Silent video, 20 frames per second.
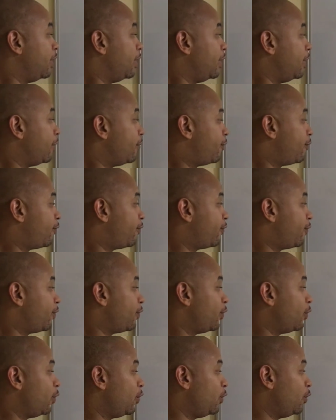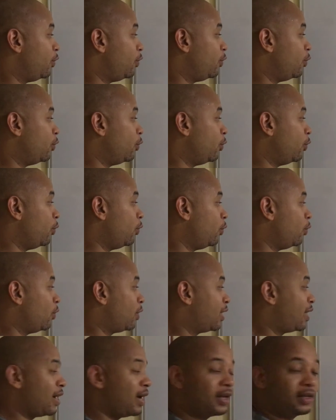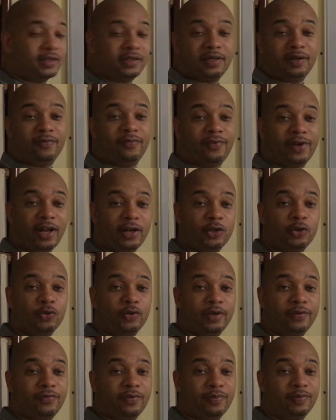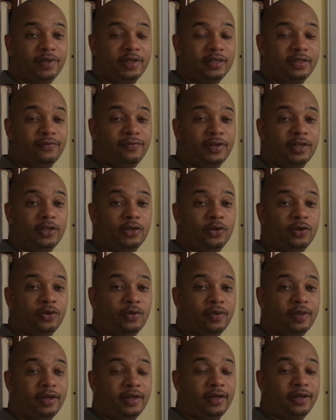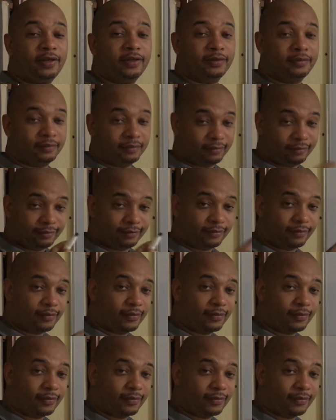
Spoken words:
If you got some value from this video, then